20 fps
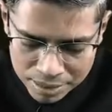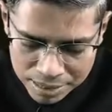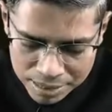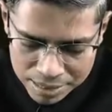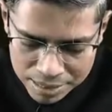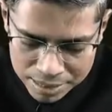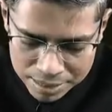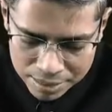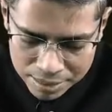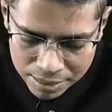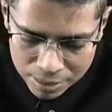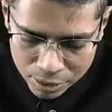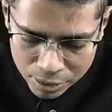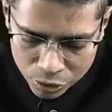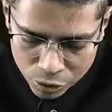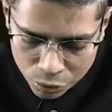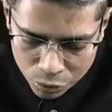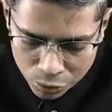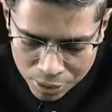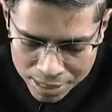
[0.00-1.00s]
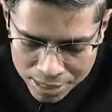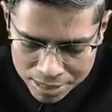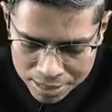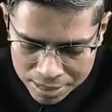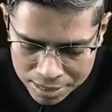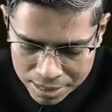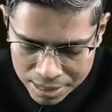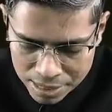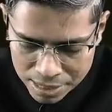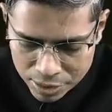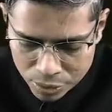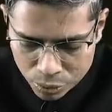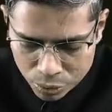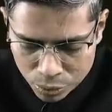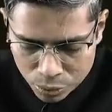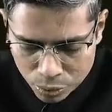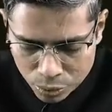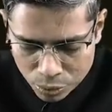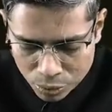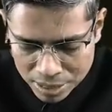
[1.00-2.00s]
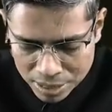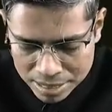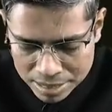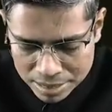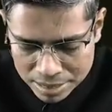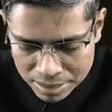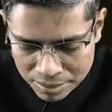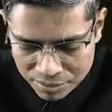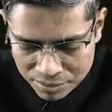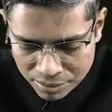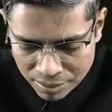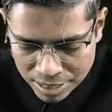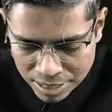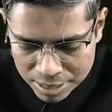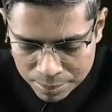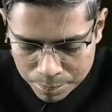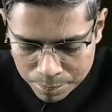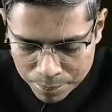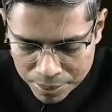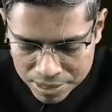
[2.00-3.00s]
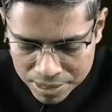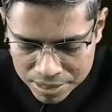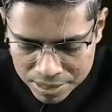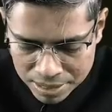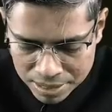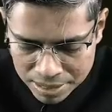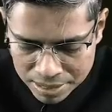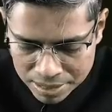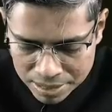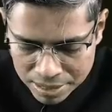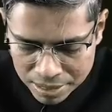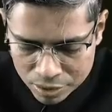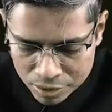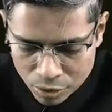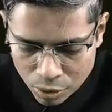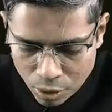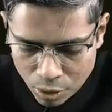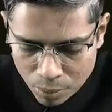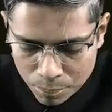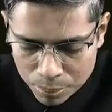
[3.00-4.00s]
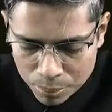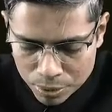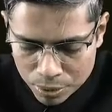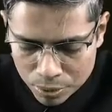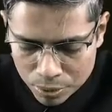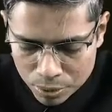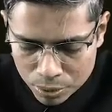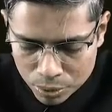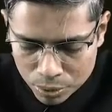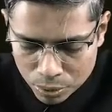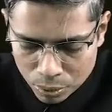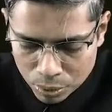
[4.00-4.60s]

is 20 to 25% of your